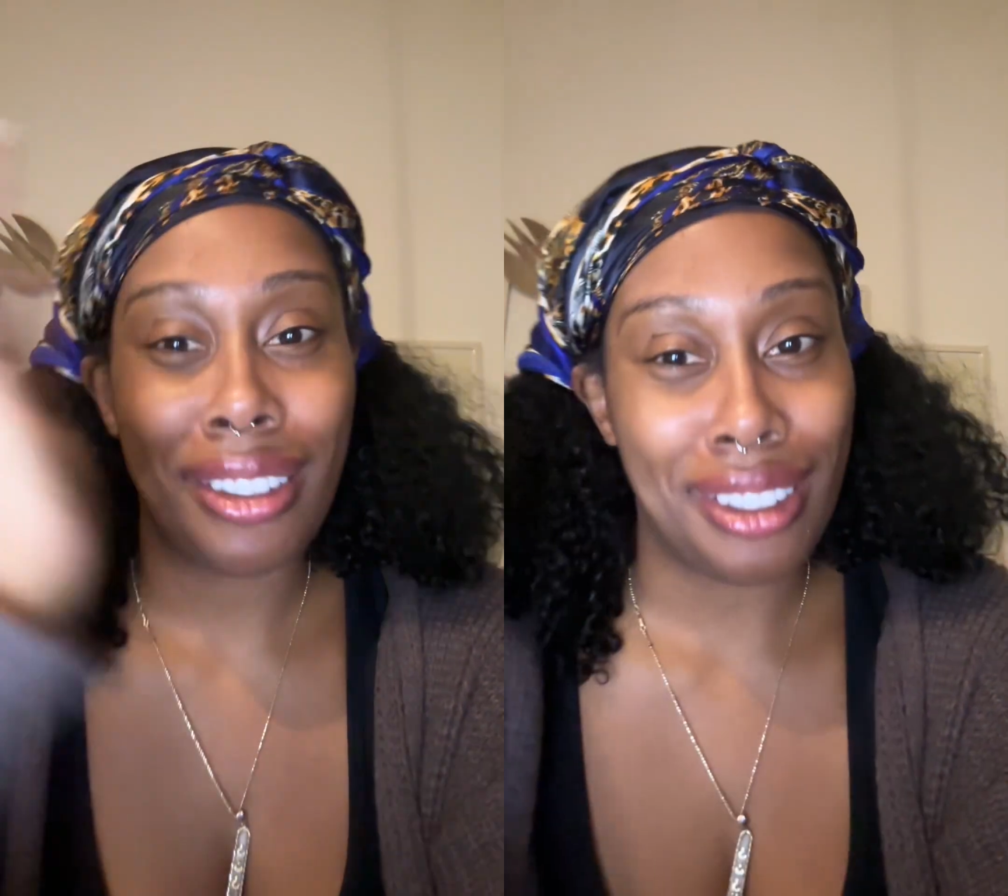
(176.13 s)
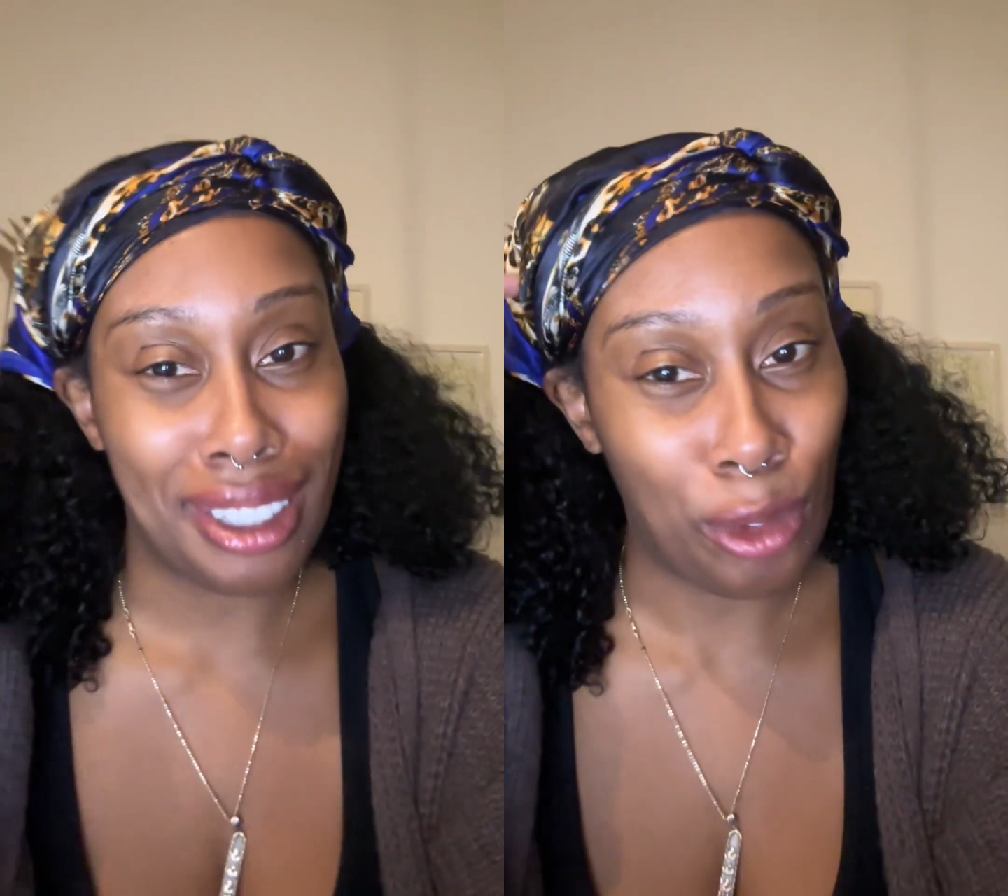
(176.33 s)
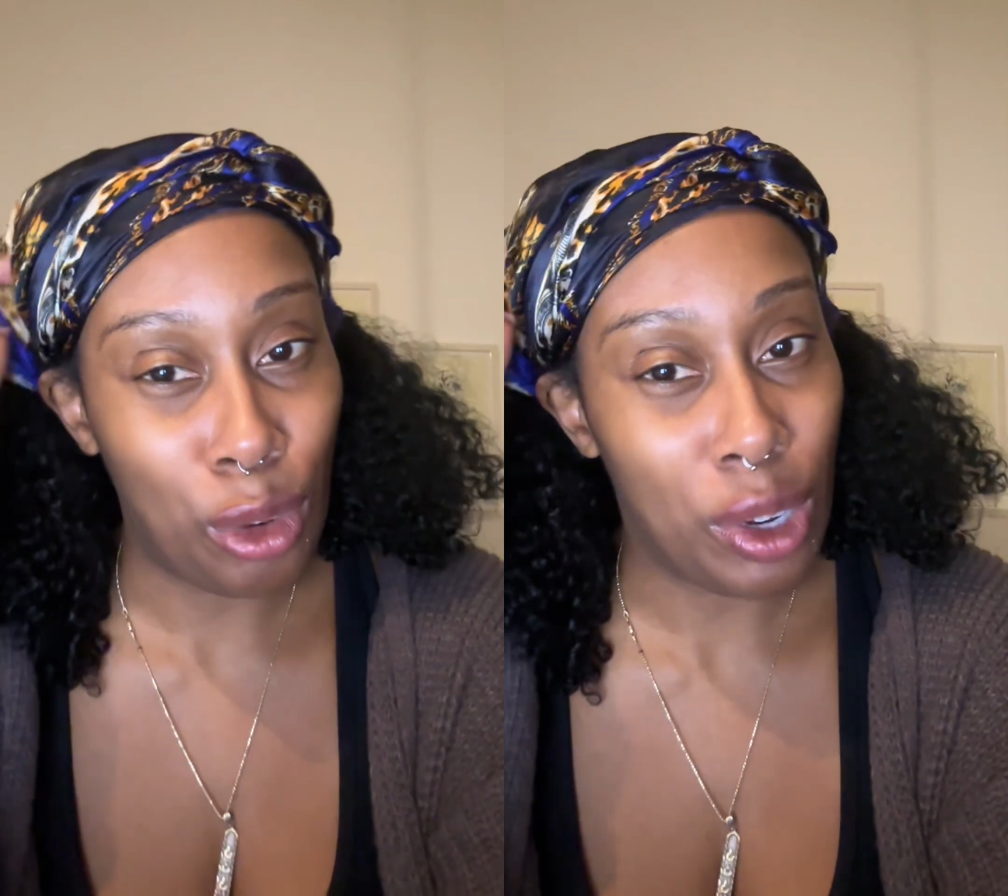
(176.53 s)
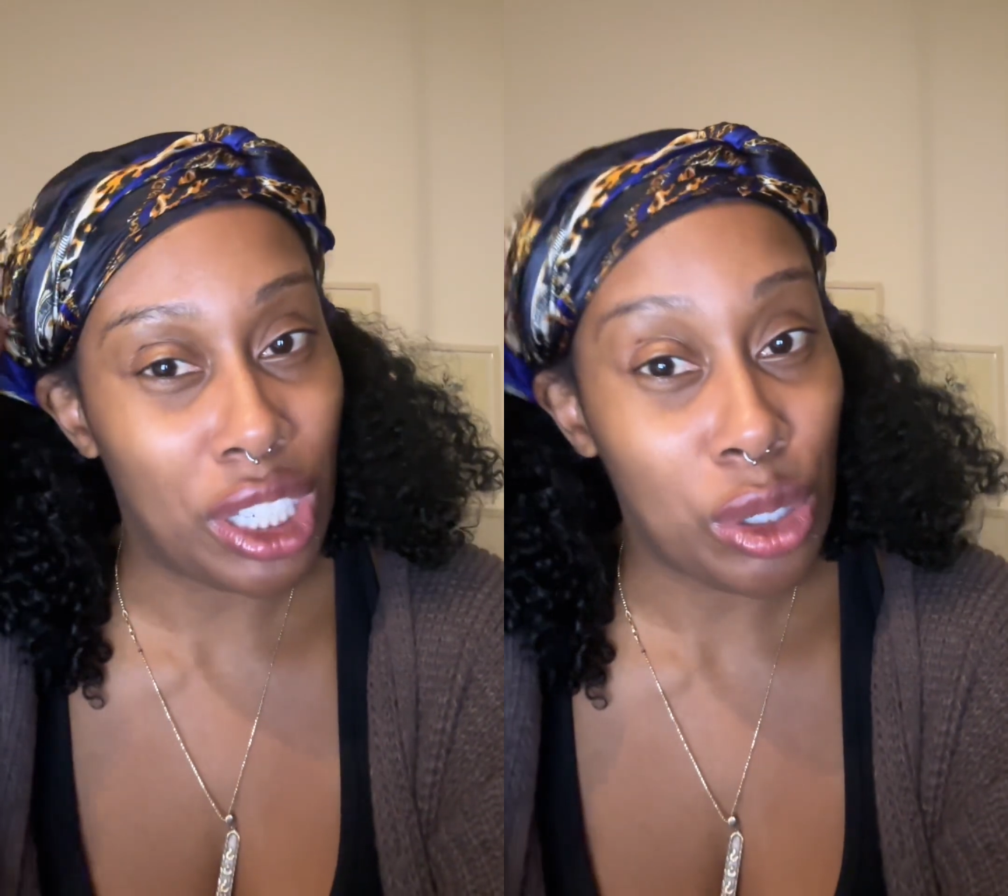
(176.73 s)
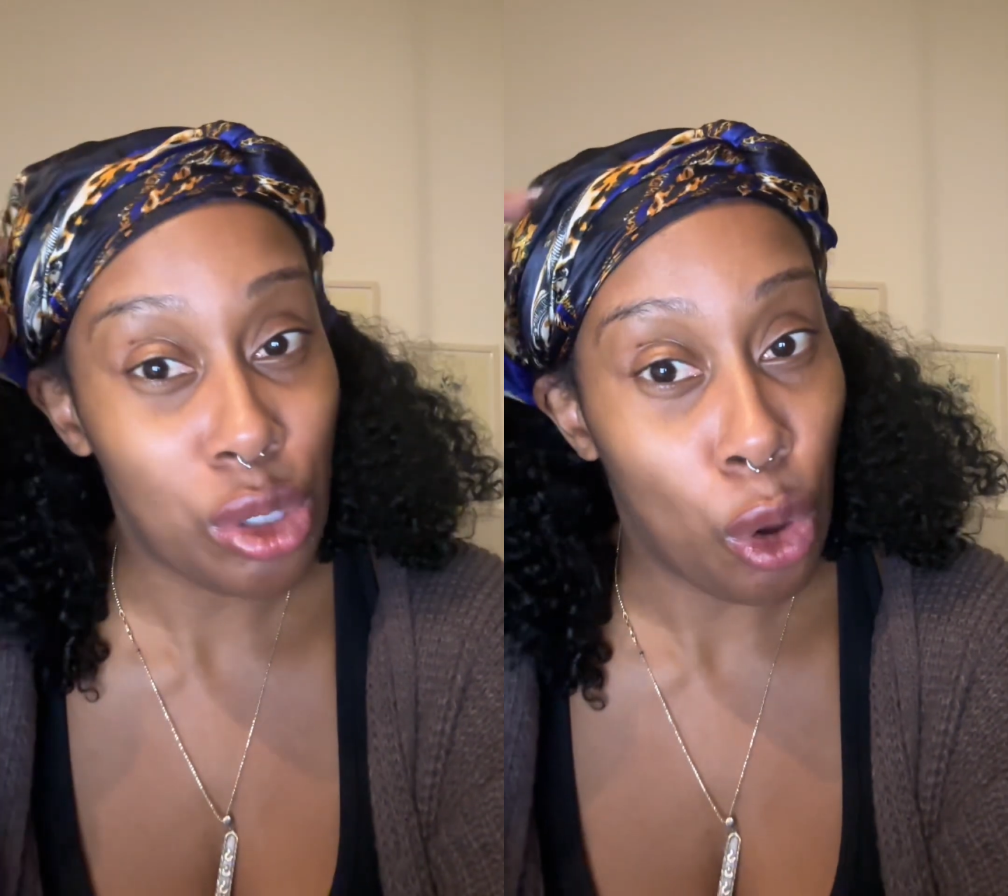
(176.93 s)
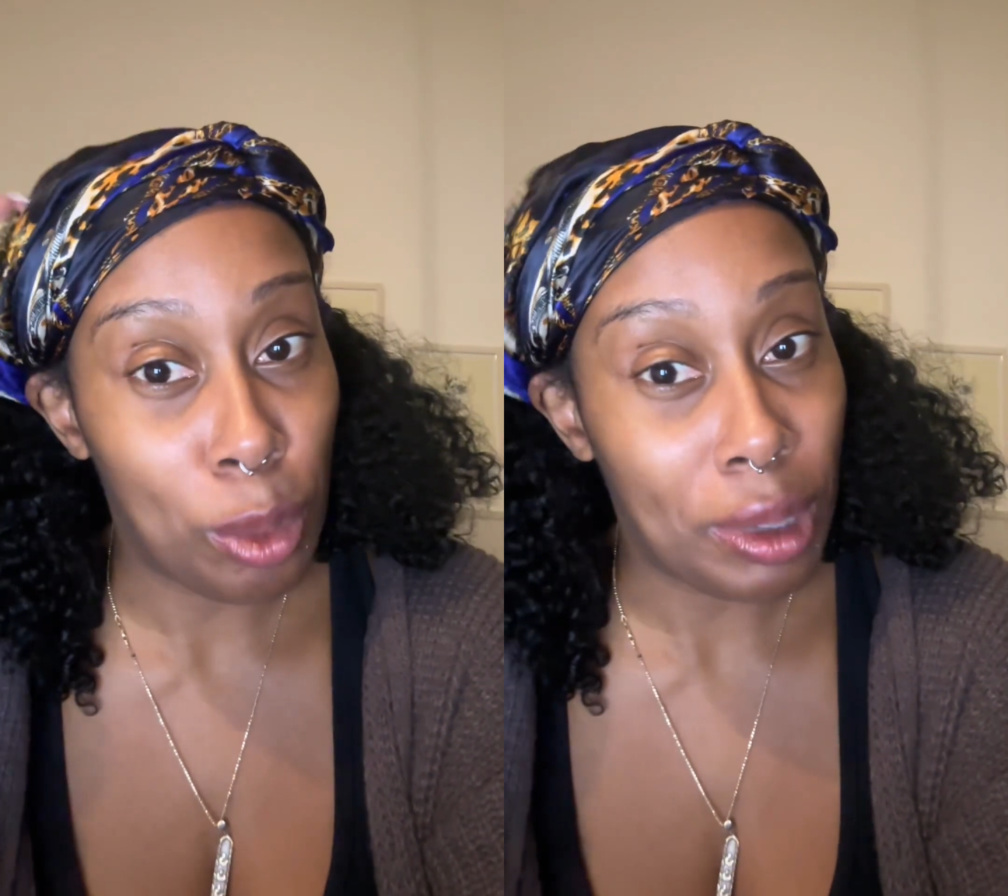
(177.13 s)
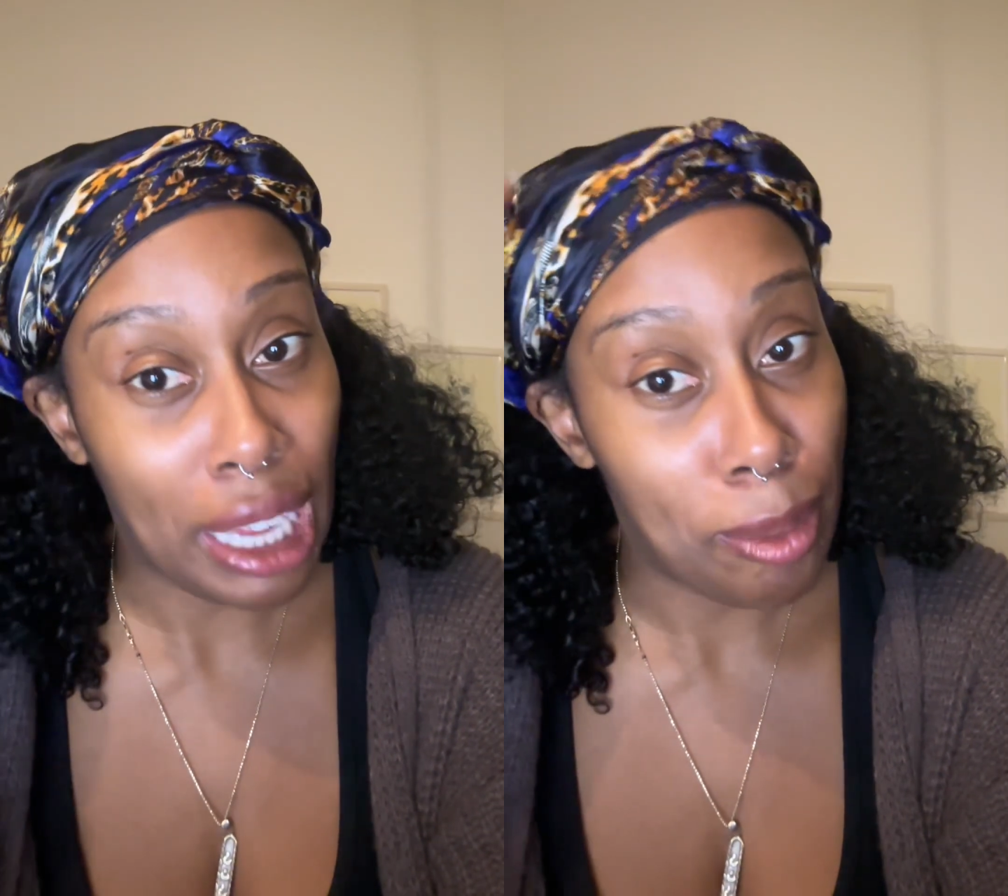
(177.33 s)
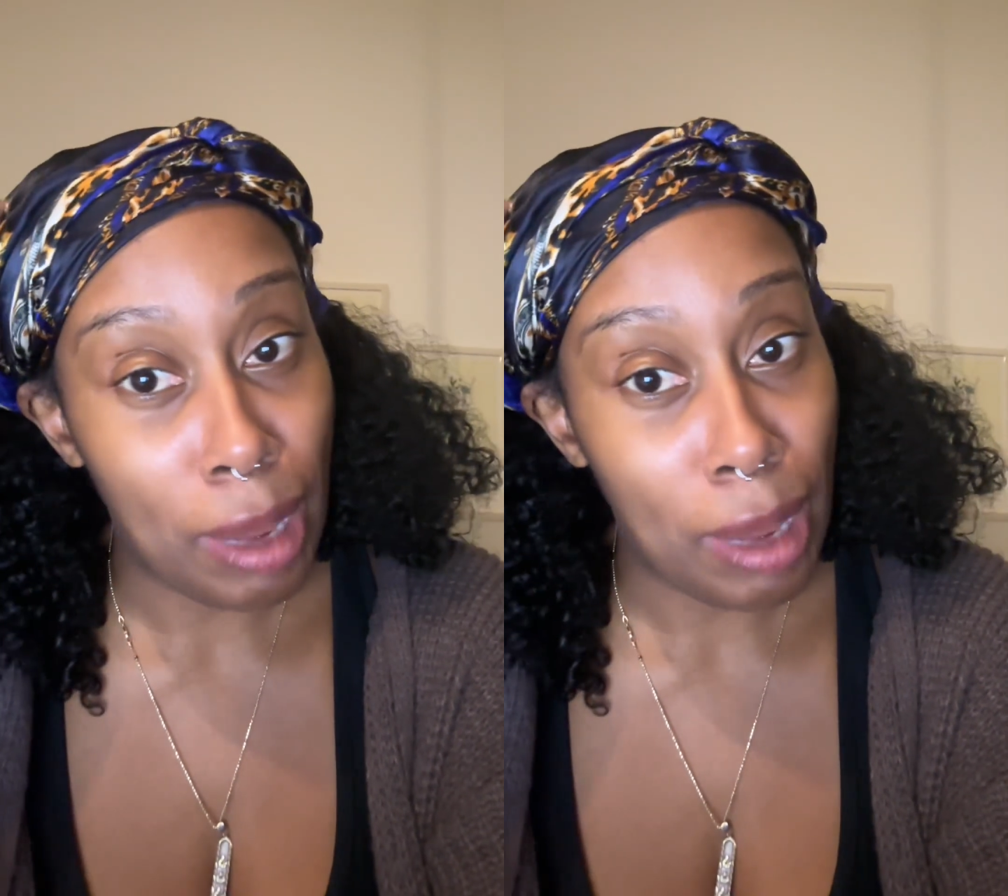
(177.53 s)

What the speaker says: if we want to use OBM,